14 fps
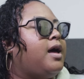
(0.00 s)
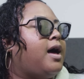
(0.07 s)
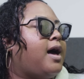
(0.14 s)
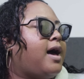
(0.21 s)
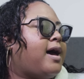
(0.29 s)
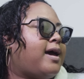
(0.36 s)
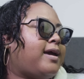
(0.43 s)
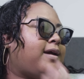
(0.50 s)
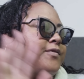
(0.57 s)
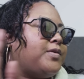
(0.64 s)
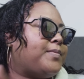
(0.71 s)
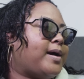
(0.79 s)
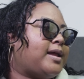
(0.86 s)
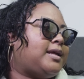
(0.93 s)
Hi,
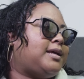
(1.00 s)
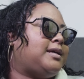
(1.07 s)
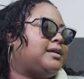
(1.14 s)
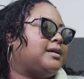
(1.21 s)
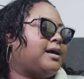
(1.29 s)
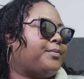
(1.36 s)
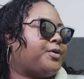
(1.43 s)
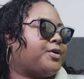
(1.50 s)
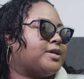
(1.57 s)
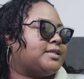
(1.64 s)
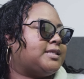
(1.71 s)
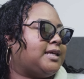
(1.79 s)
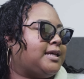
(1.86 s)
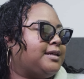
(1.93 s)
everybody. I'm
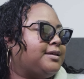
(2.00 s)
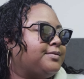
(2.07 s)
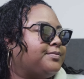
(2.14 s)
Chrissy.